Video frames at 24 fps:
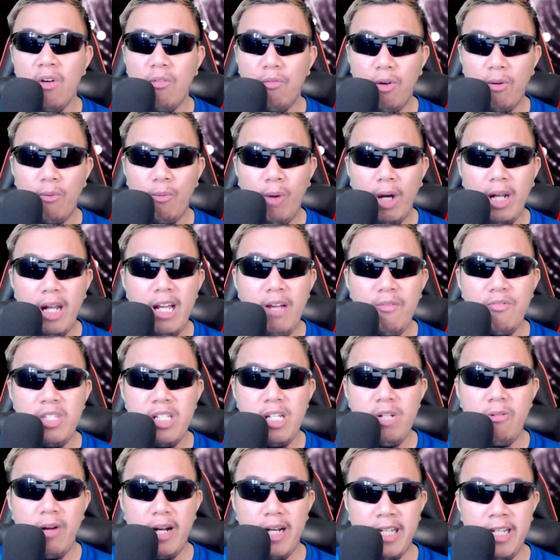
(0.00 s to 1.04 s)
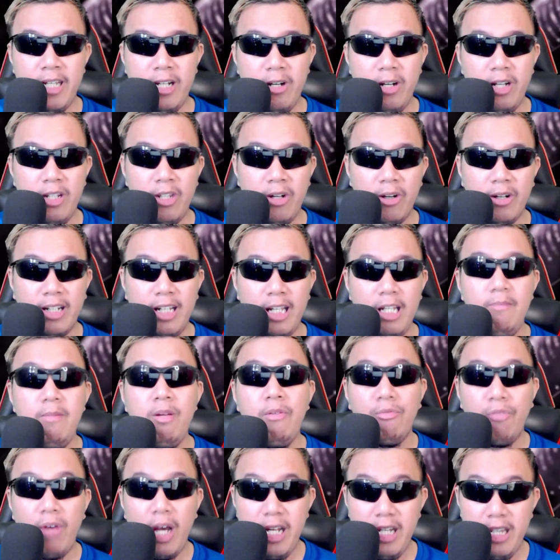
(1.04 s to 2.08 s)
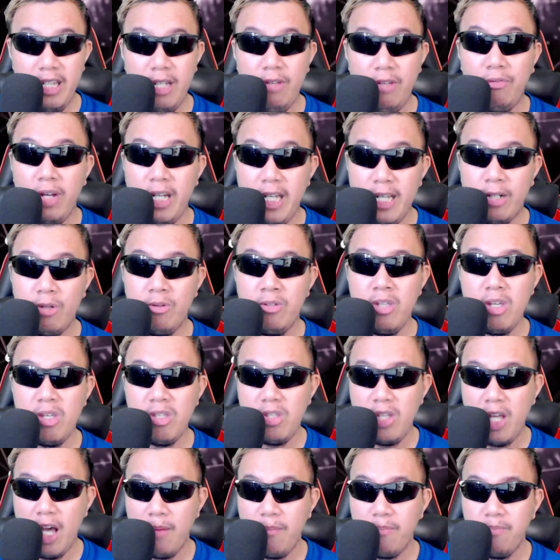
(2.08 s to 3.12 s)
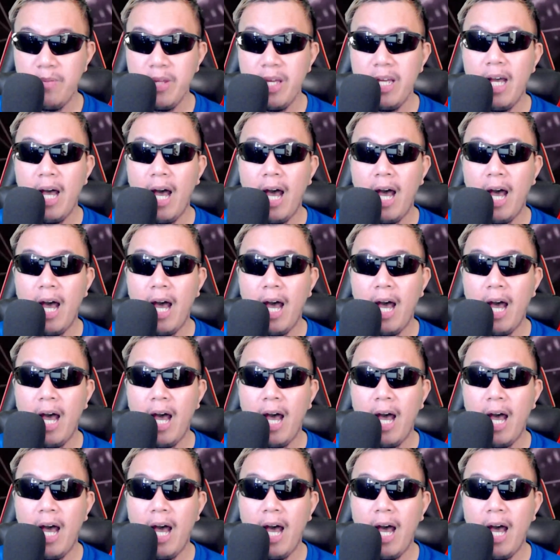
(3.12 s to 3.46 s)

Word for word: From what I have seen right here in their gamified DeFi ecosystem,